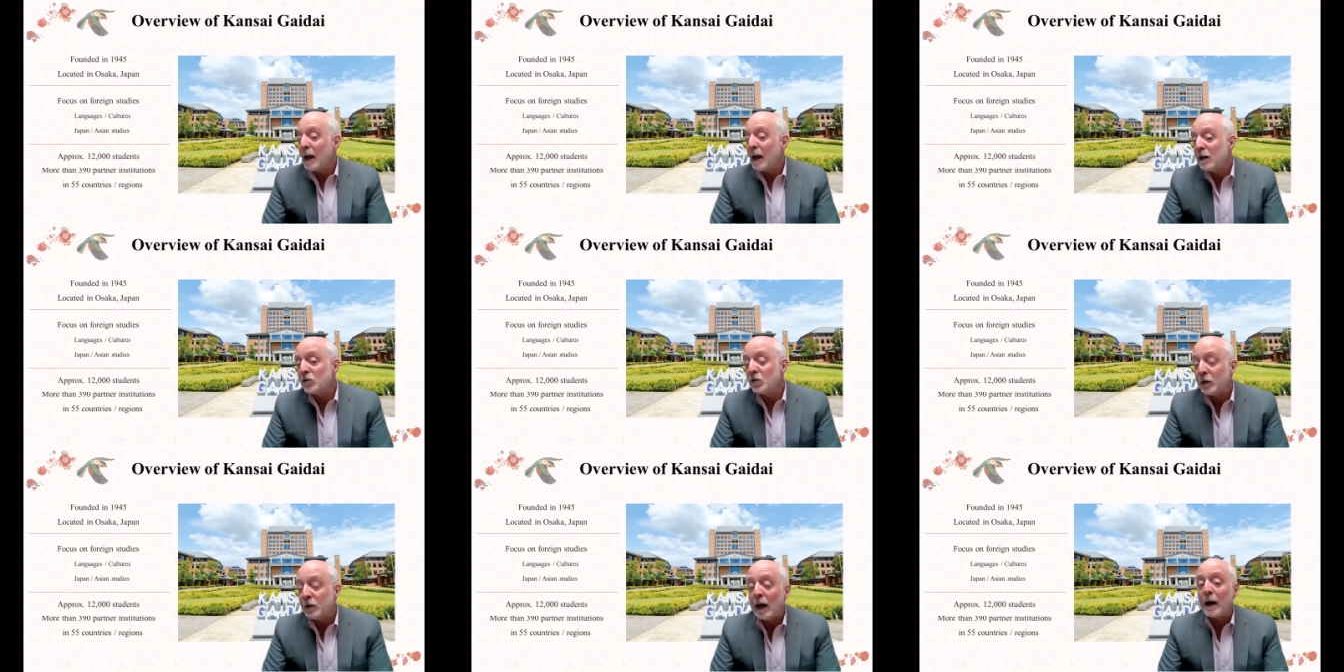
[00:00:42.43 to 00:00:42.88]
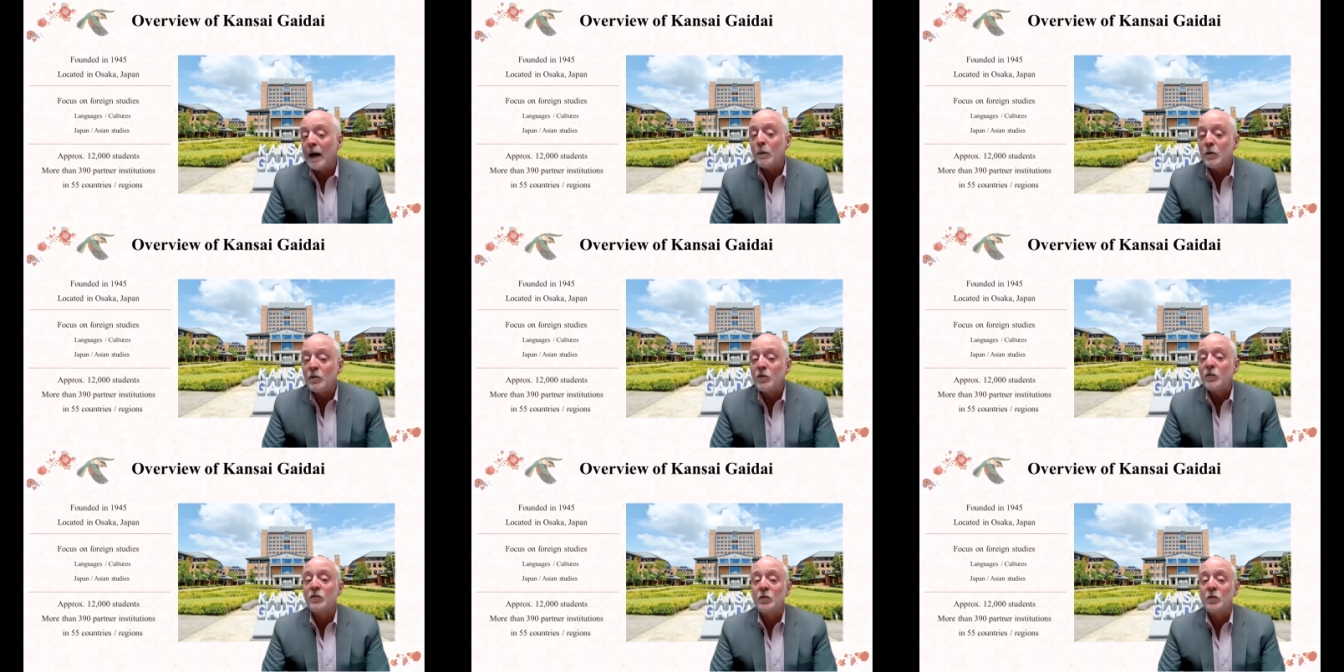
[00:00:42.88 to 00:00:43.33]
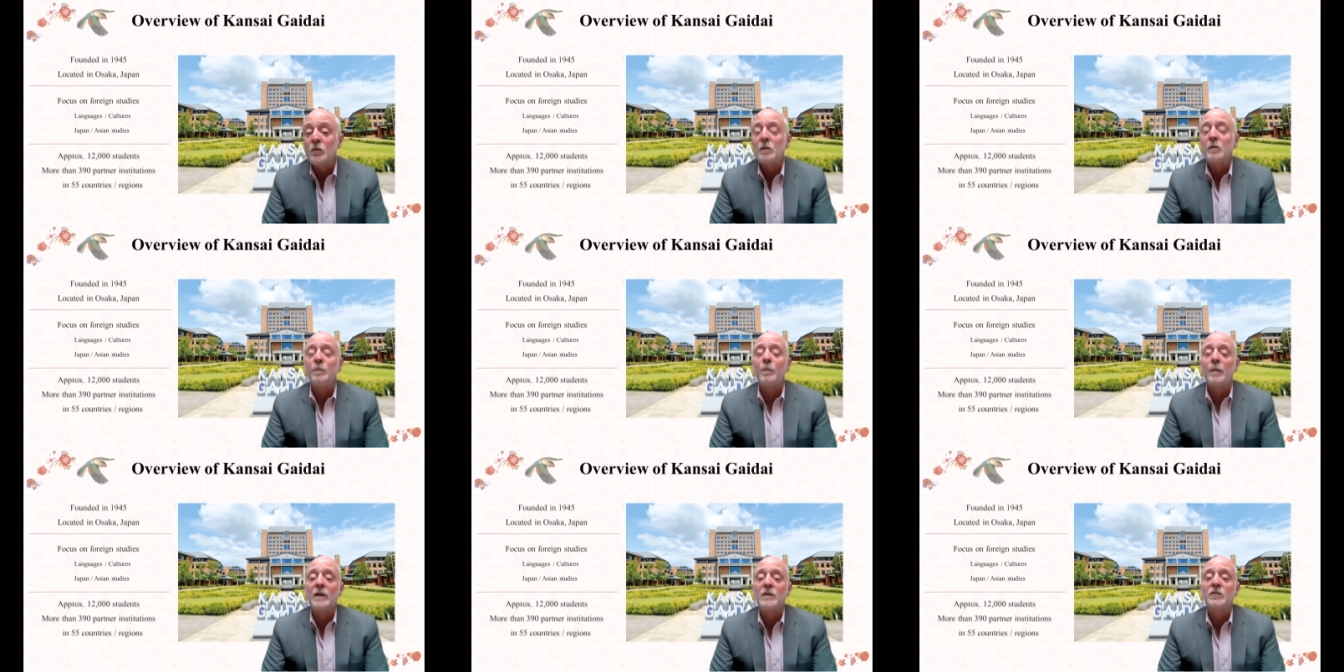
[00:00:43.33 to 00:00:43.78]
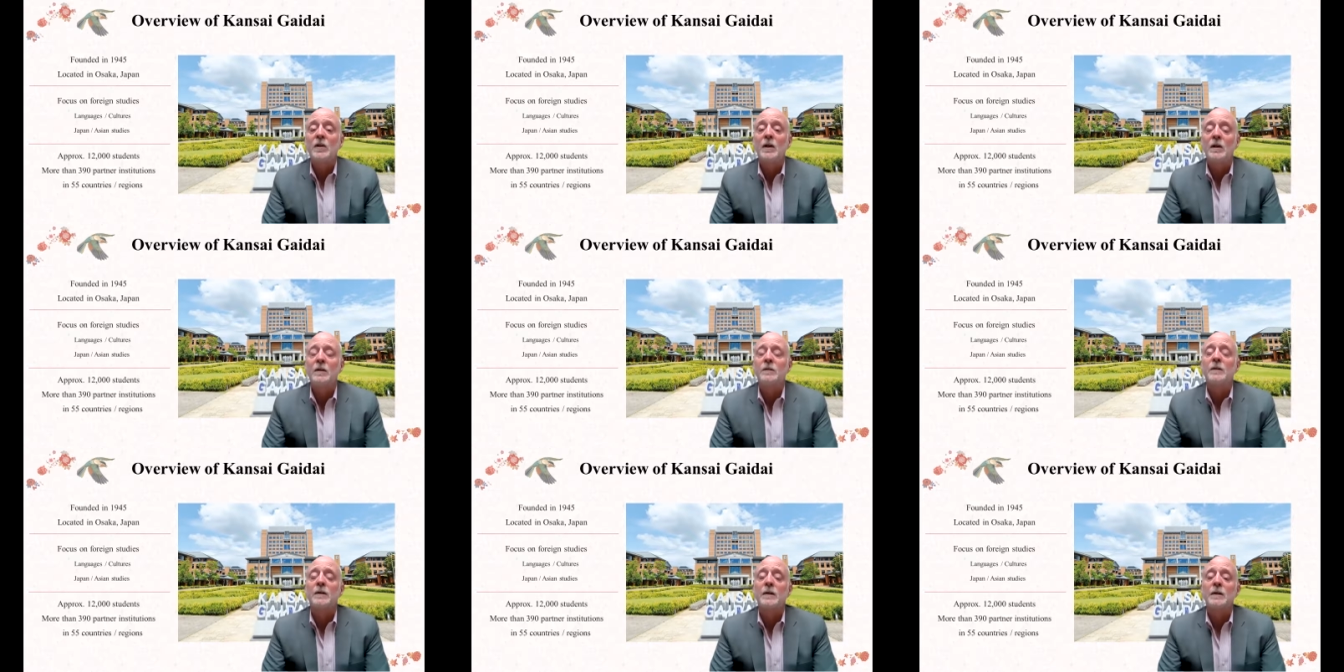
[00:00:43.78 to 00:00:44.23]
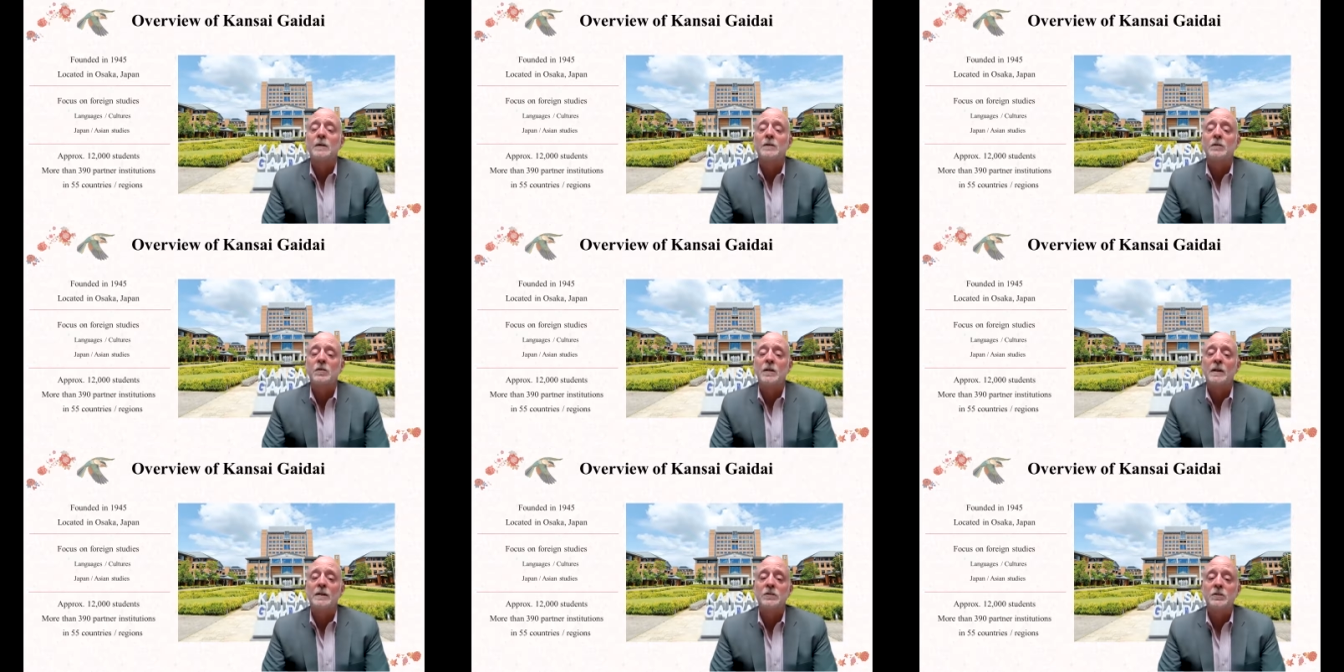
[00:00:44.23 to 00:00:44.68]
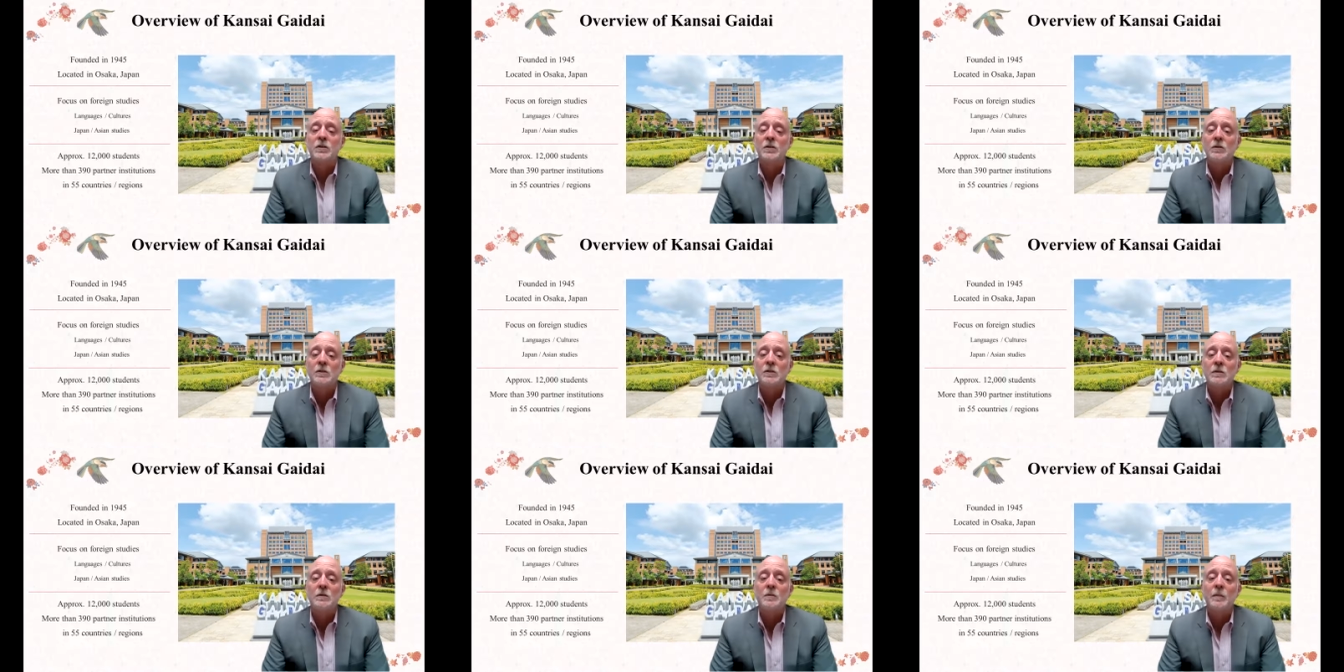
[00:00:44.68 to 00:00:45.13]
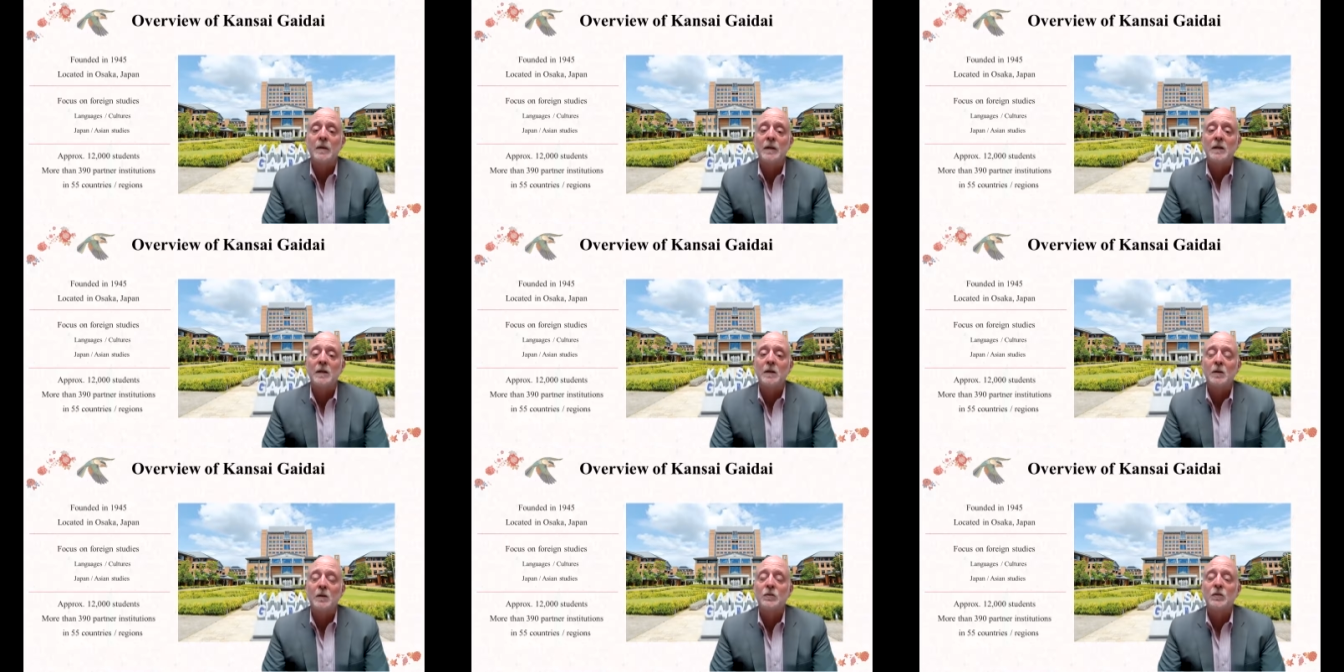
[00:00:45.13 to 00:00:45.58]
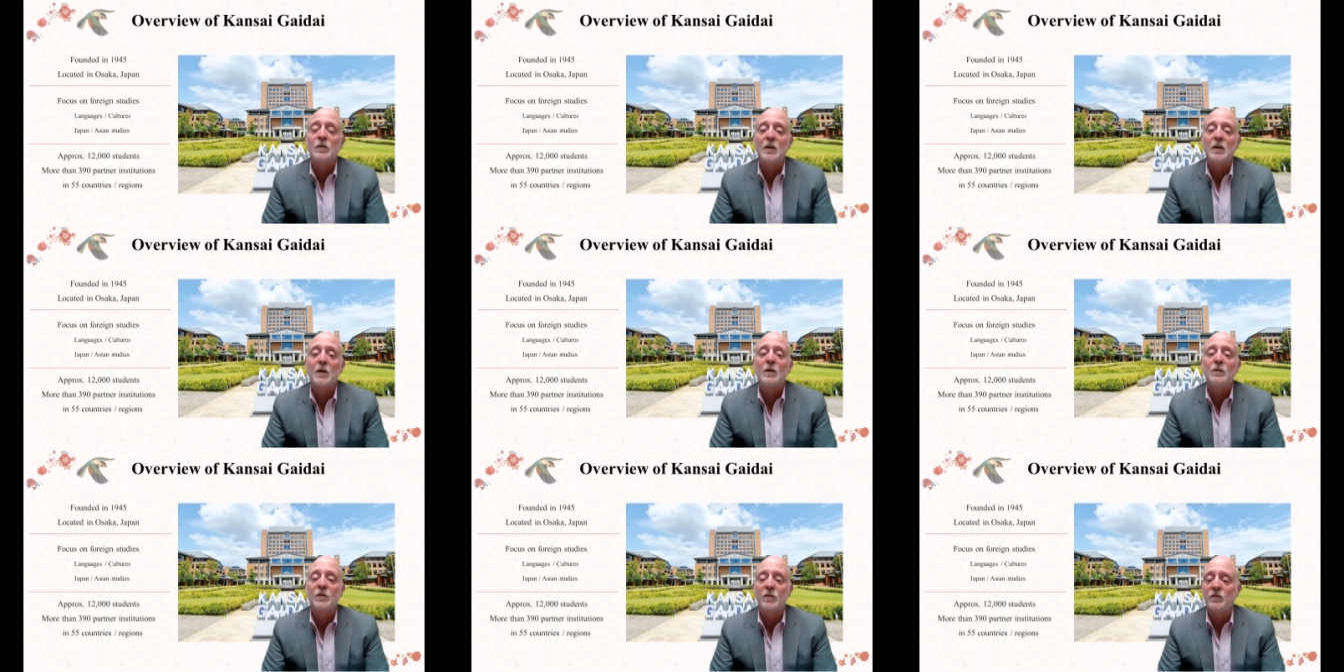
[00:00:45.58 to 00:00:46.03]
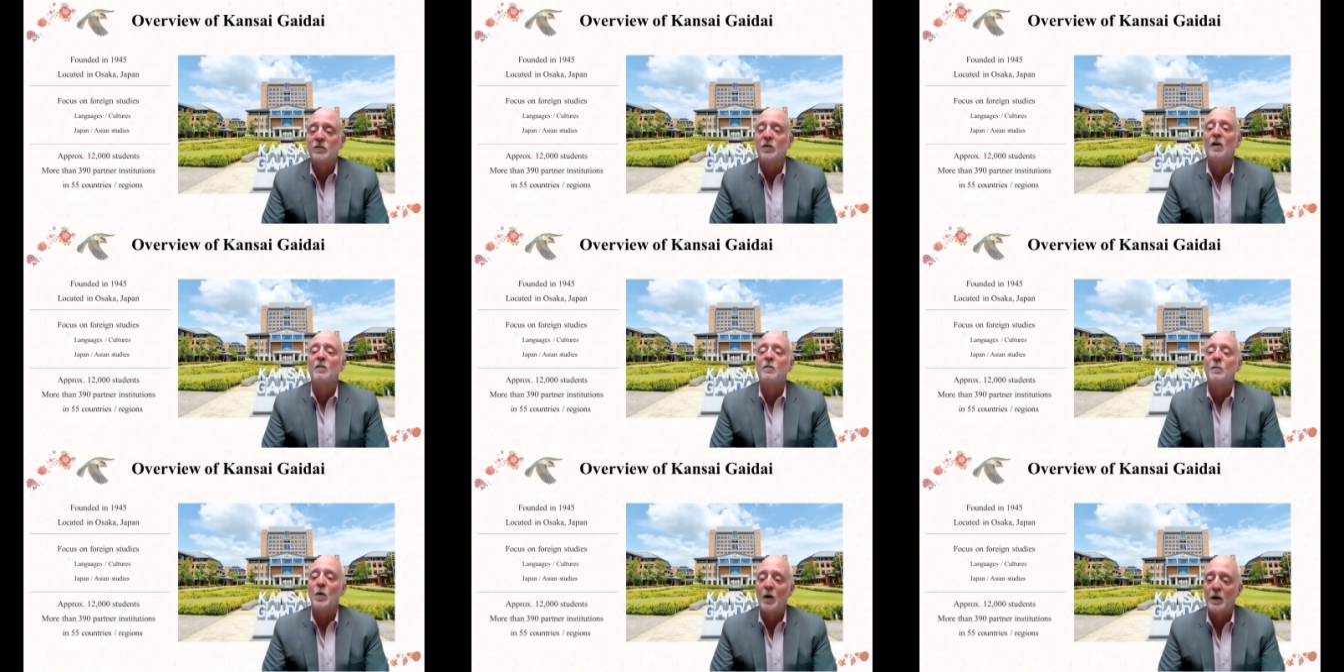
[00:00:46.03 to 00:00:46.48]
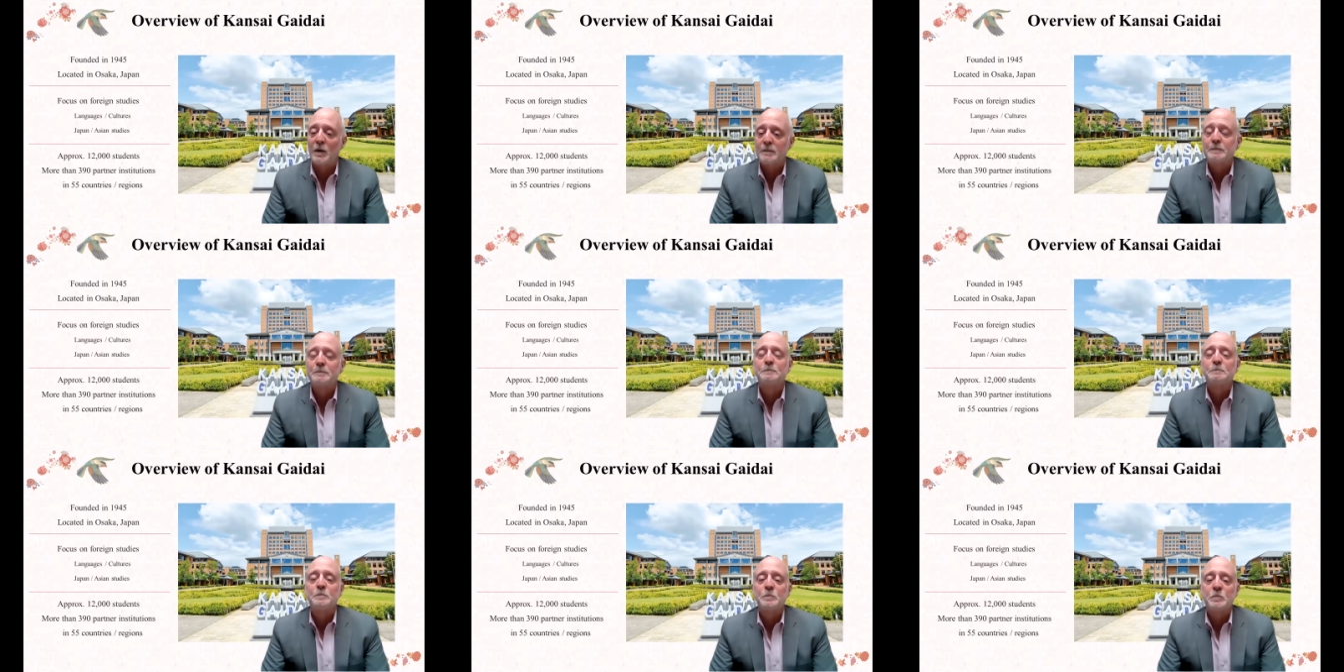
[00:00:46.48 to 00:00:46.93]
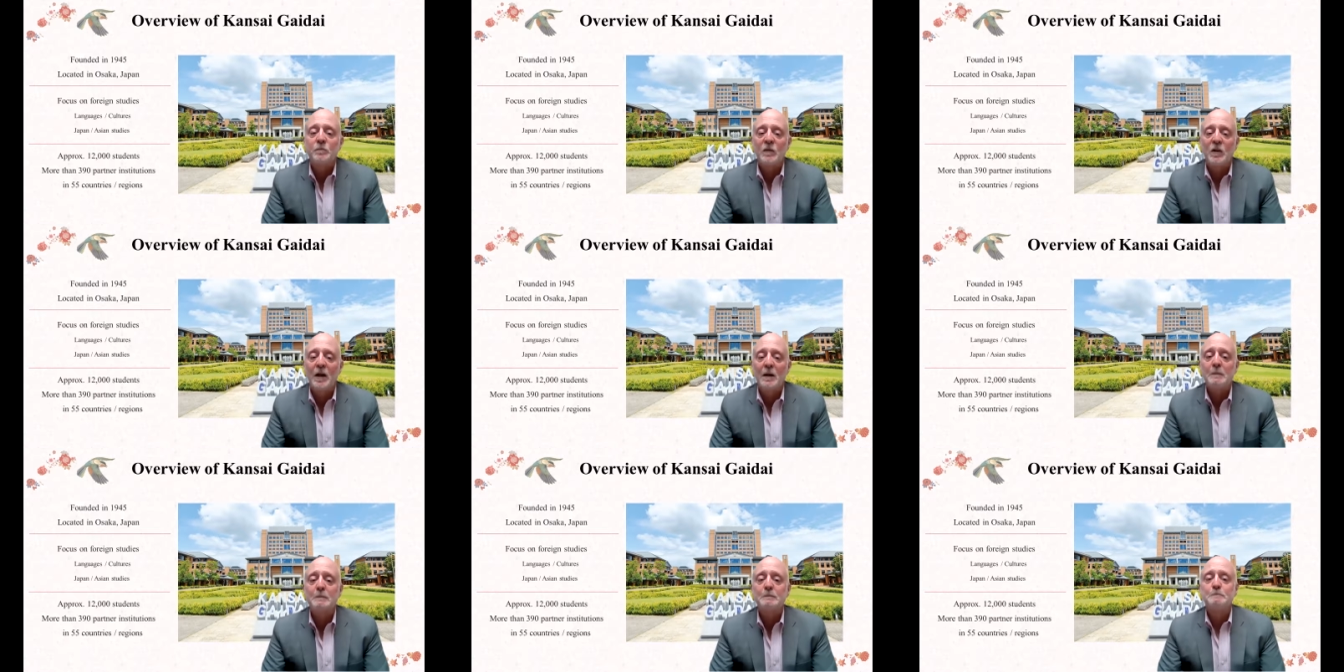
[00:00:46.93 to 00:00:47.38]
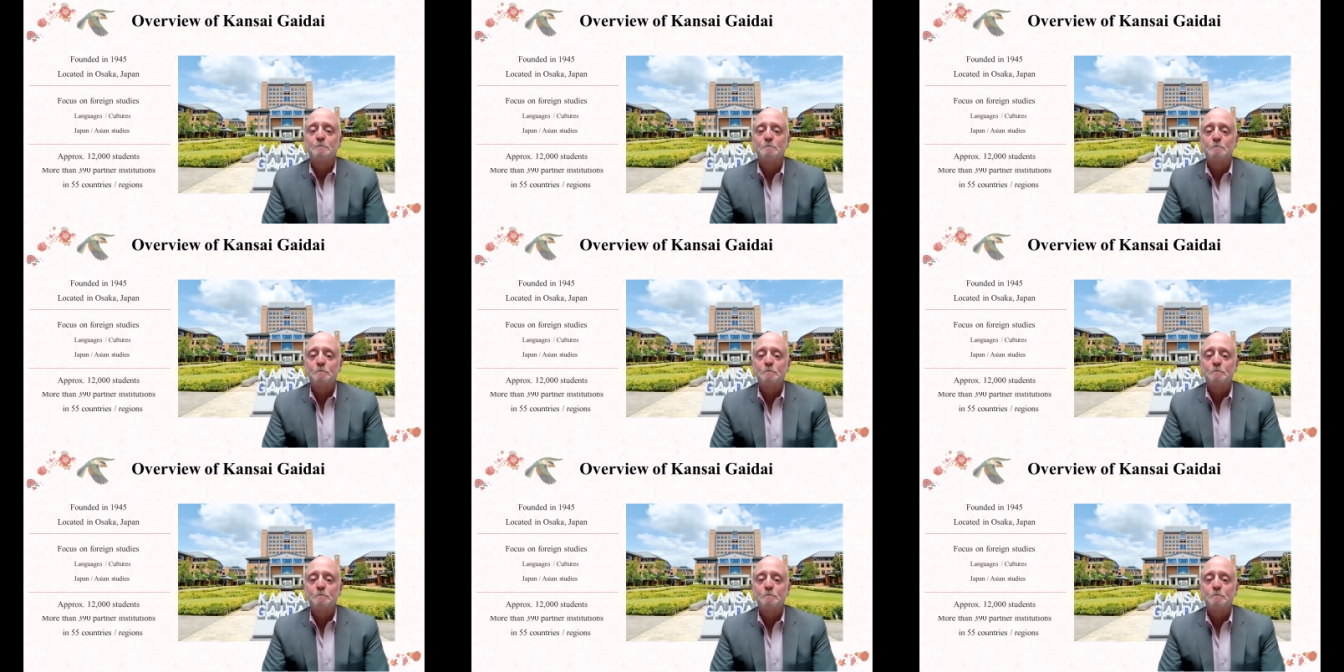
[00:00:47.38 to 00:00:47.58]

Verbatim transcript: And actually, I was a student myself, an exchange student many years ago as a sophomore. Okay.